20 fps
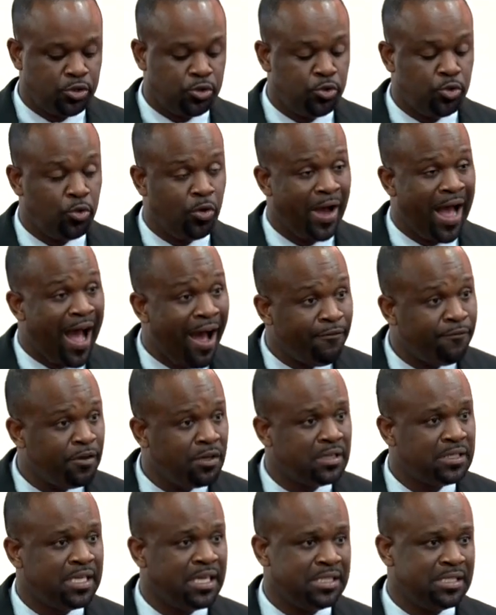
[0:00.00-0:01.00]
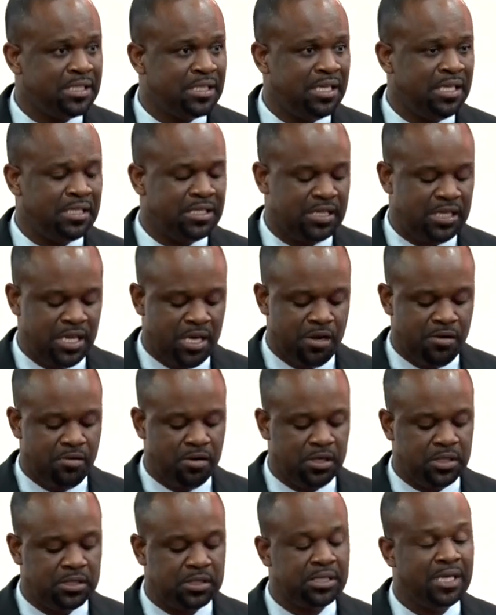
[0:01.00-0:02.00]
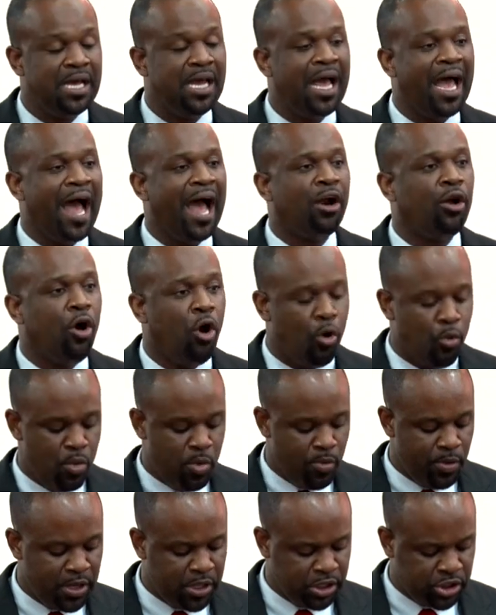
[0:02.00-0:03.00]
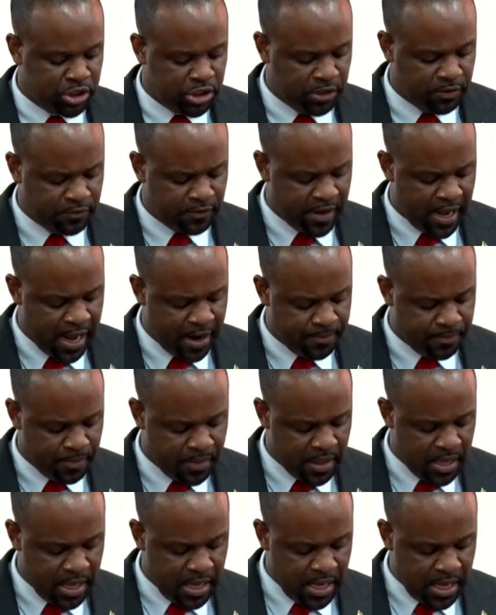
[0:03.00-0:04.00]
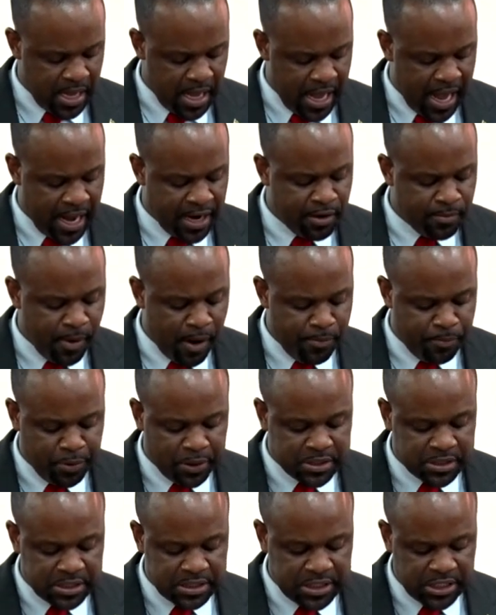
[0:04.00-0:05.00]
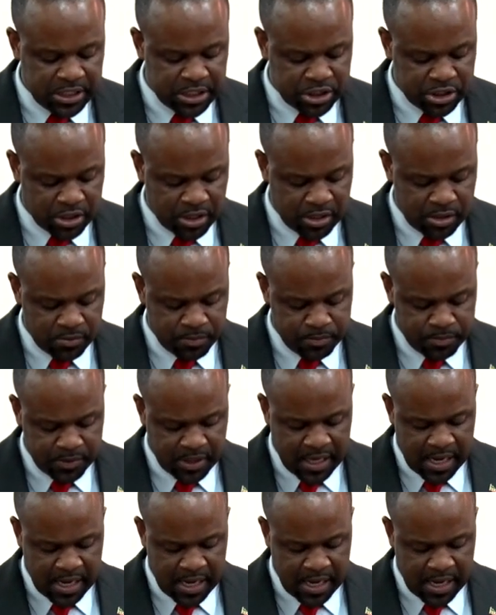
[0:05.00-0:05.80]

to have designated areas and how we will achieve that. And in my presentation,